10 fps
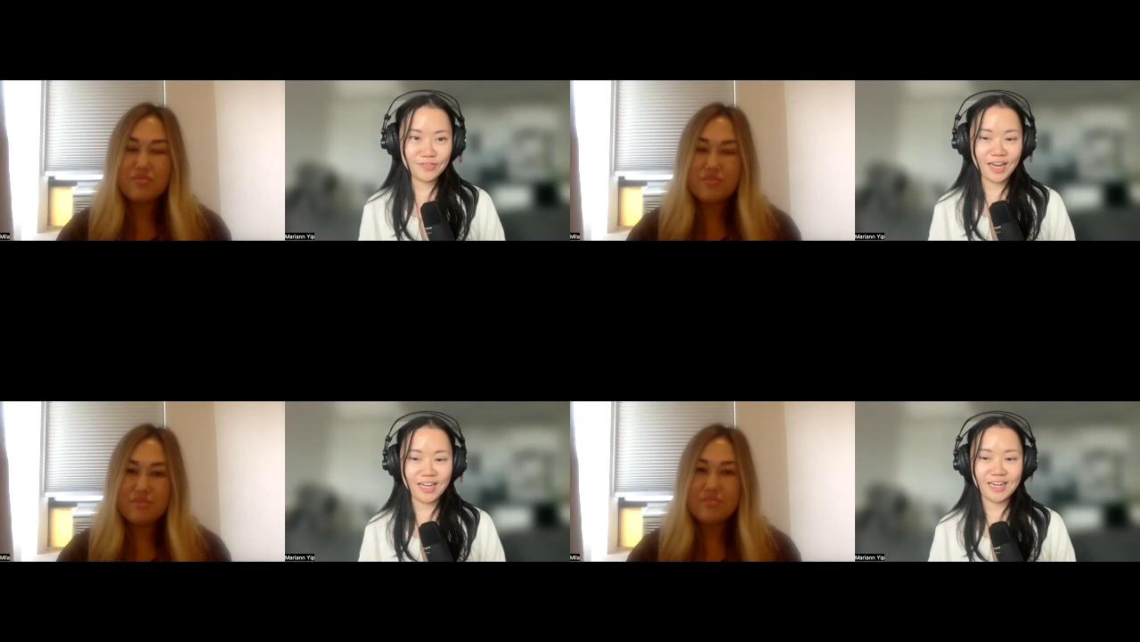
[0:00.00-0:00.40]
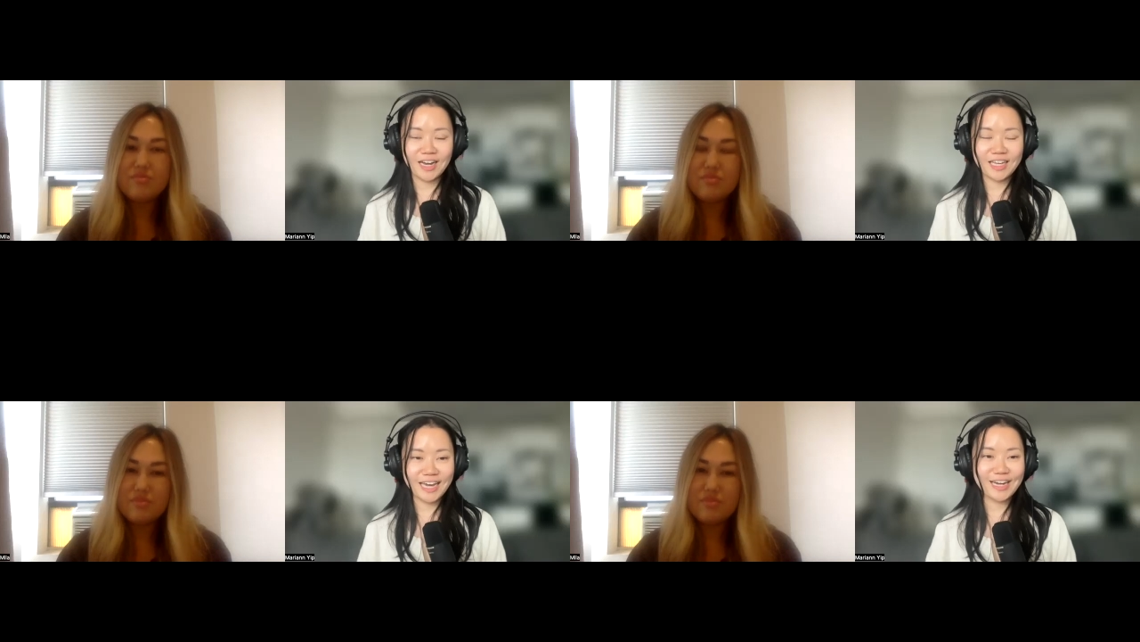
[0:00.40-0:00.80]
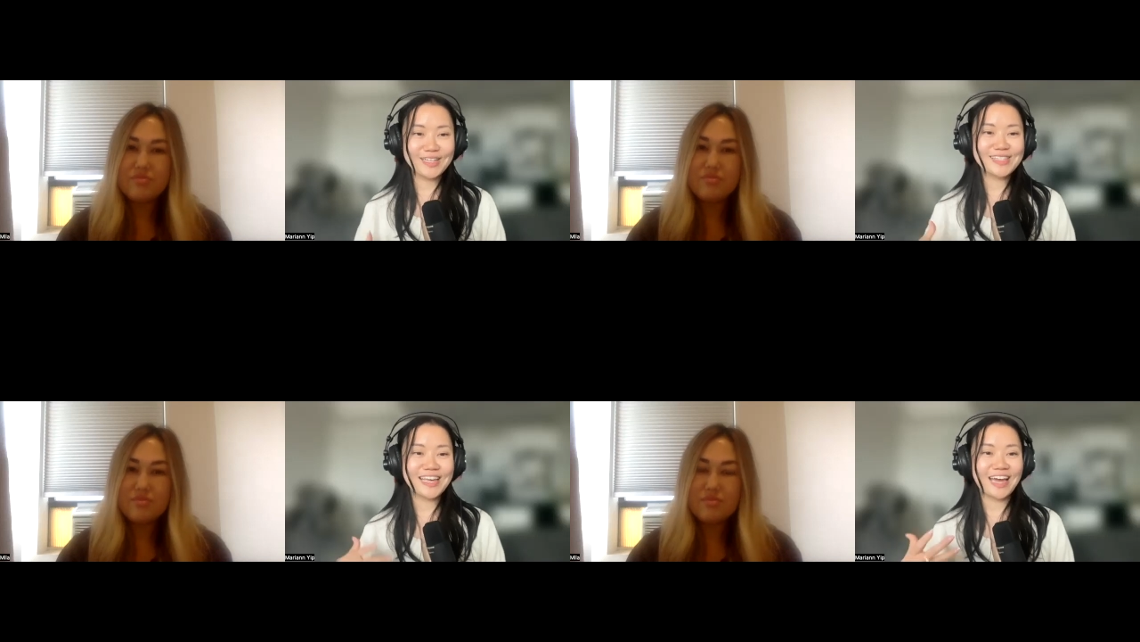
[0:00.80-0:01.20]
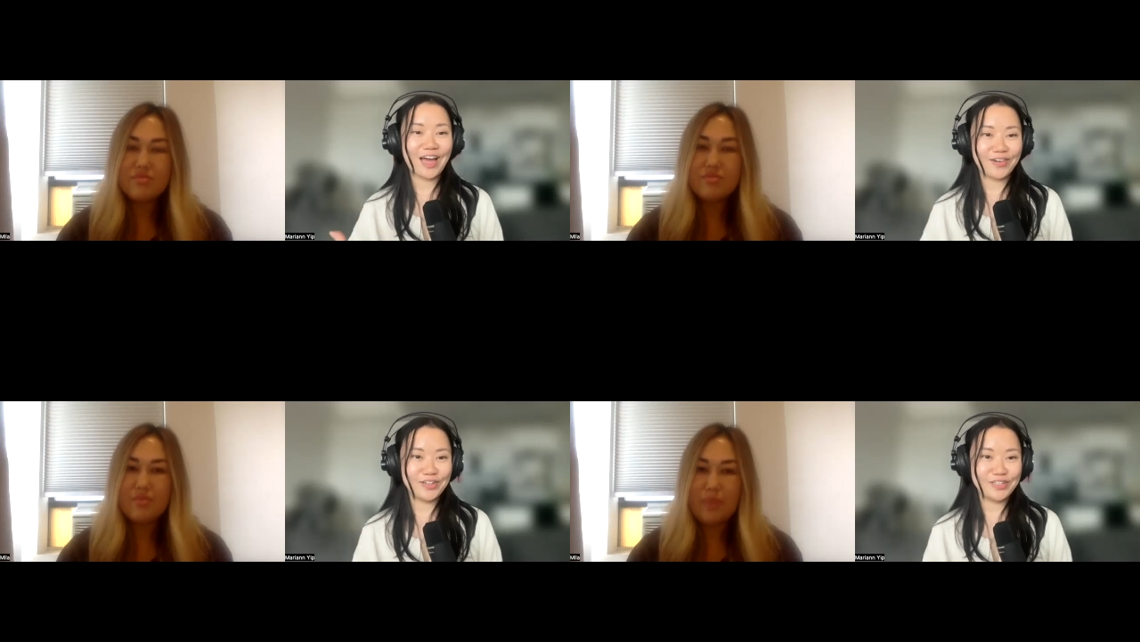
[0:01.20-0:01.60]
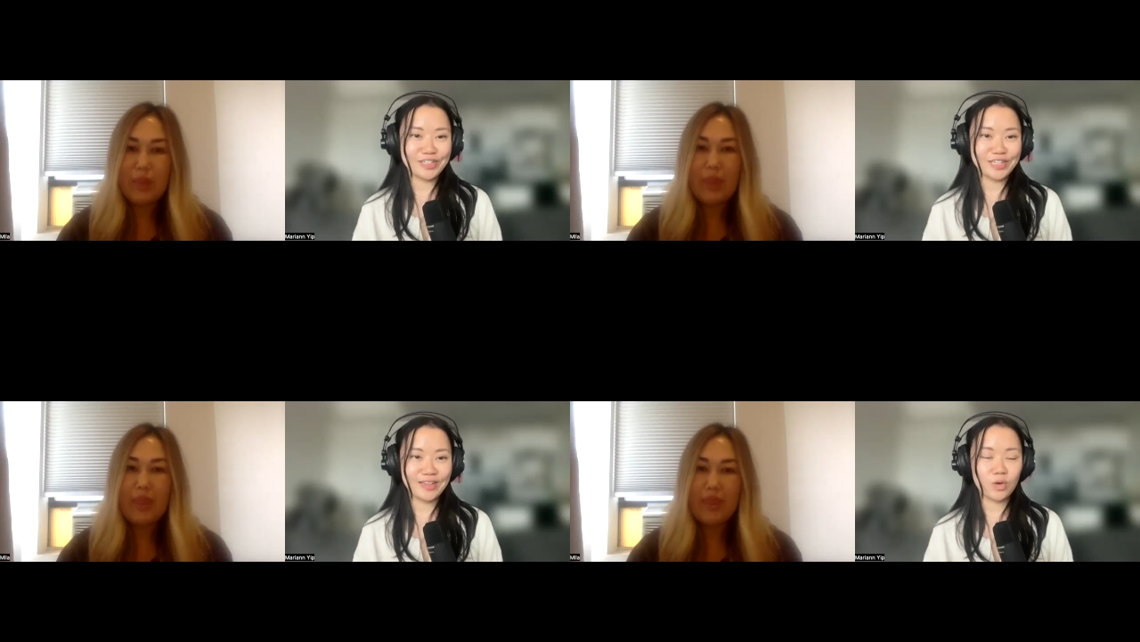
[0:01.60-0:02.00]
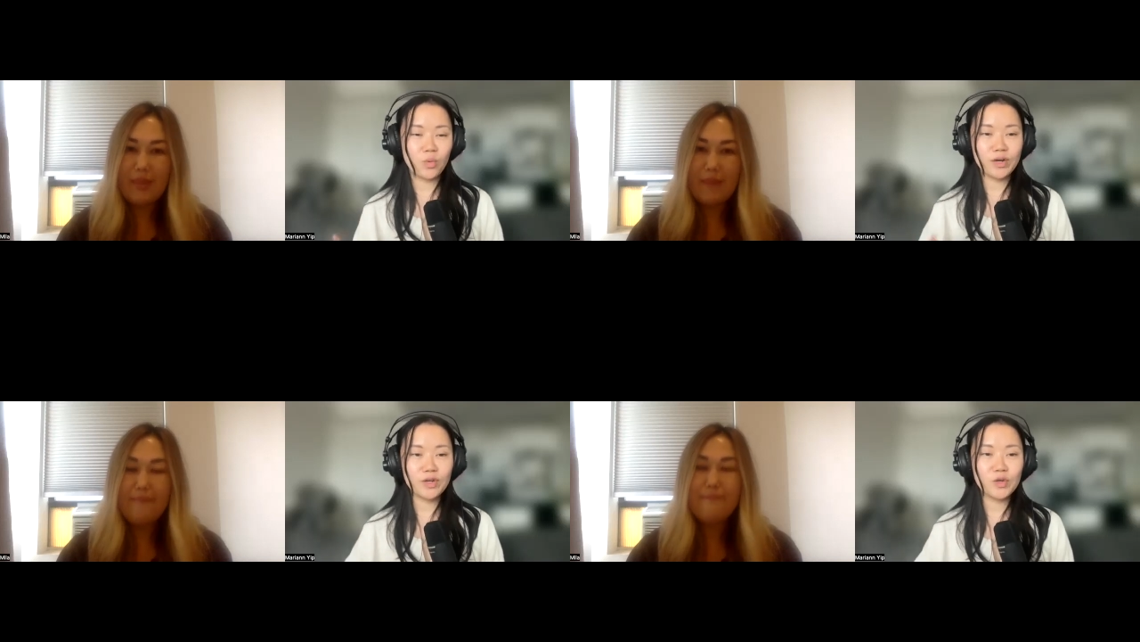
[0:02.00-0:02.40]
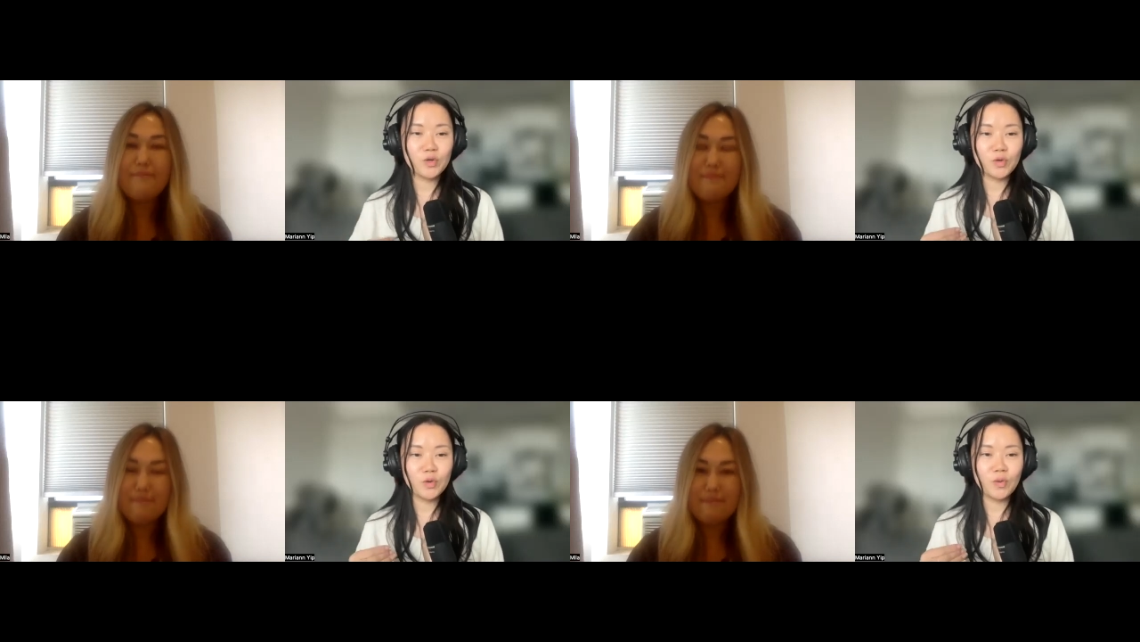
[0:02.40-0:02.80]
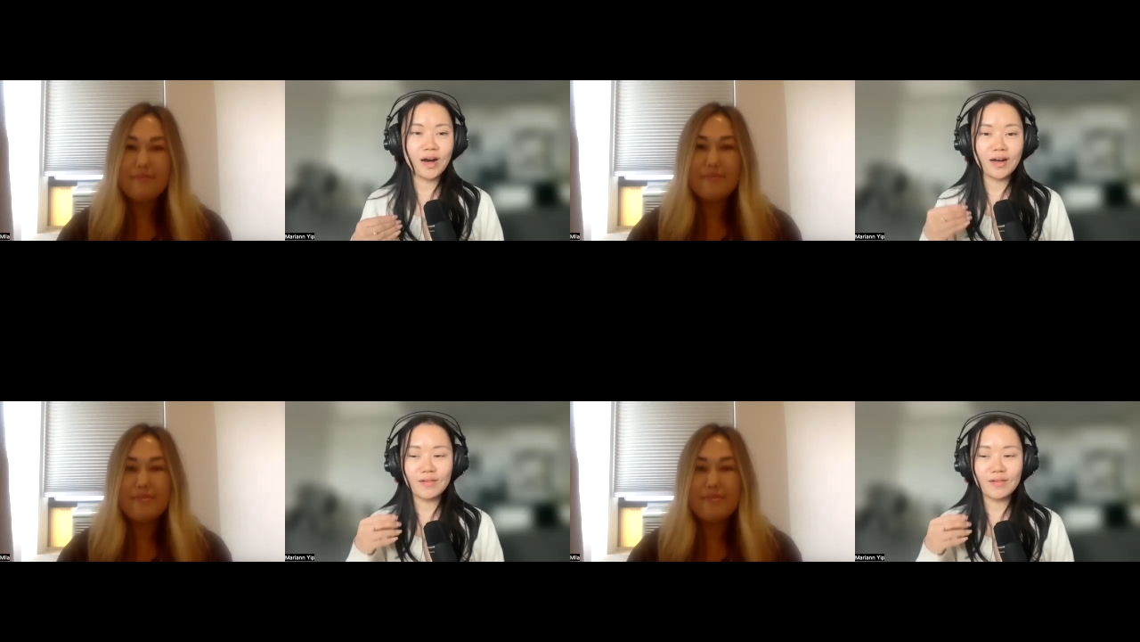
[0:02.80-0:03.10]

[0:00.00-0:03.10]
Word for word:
Speaker 1: and again it's like energy like when you